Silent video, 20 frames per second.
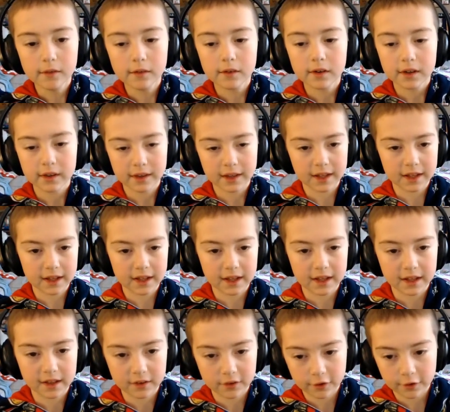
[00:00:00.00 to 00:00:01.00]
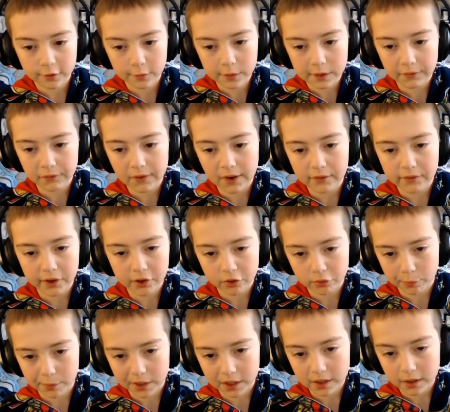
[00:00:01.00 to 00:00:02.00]
that has 25
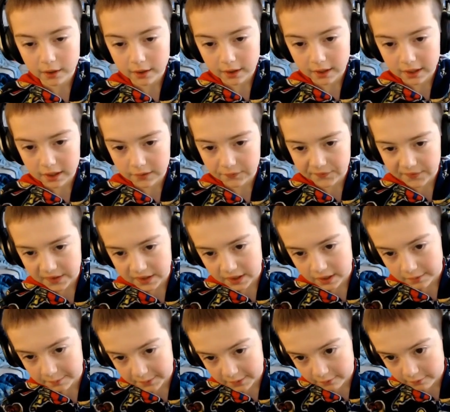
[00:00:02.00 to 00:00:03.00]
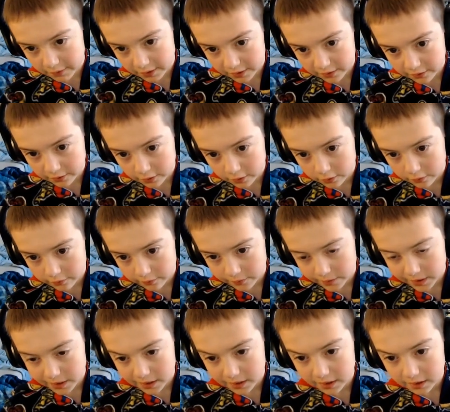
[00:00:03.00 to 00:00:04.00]
HP, and if an enemy runs over
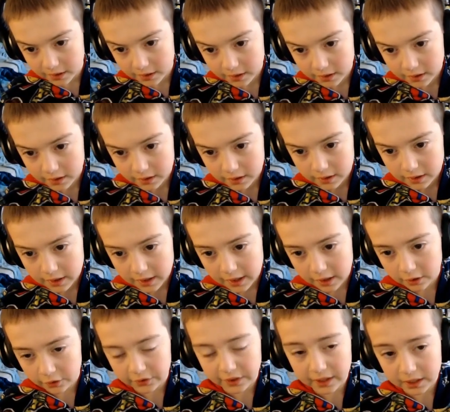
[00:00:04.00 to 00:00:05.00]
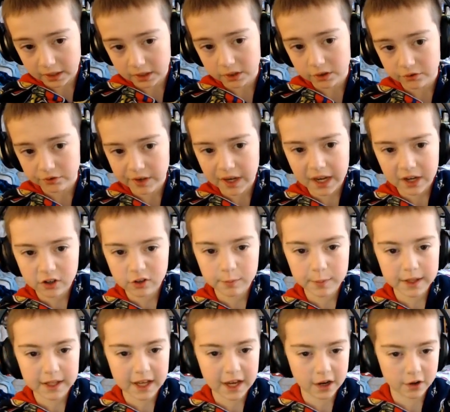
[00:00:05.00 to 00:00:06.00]
it, it'll take 3
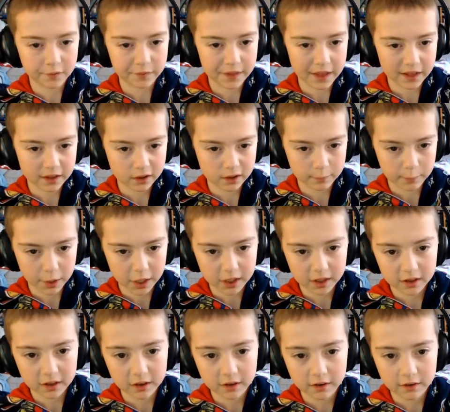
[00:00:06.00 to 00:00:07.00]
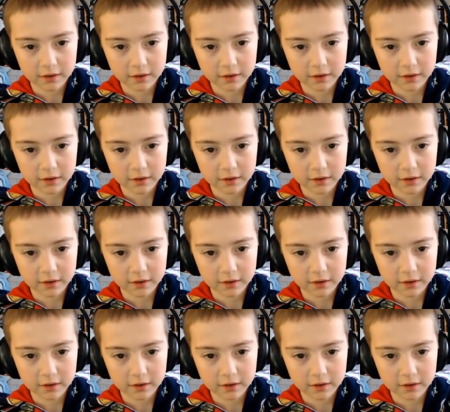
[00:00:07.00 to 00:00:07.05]
HP out of that spike.